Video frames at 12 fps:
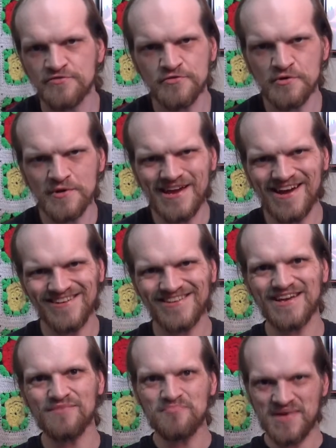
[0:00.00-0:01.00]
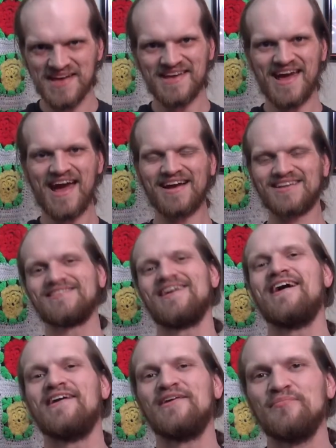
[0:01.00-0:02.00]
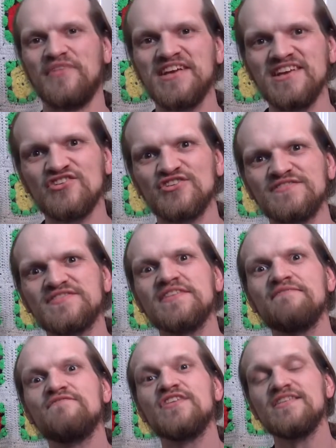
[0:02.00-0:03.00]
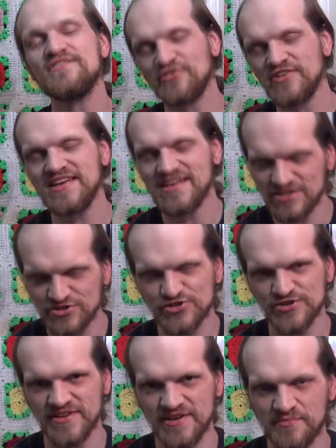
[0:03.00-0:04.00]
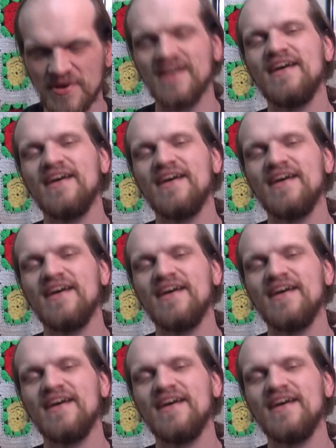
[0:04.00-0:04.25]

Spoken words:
threw a goddamn pickaxe at him. Like, he could have severely injured him.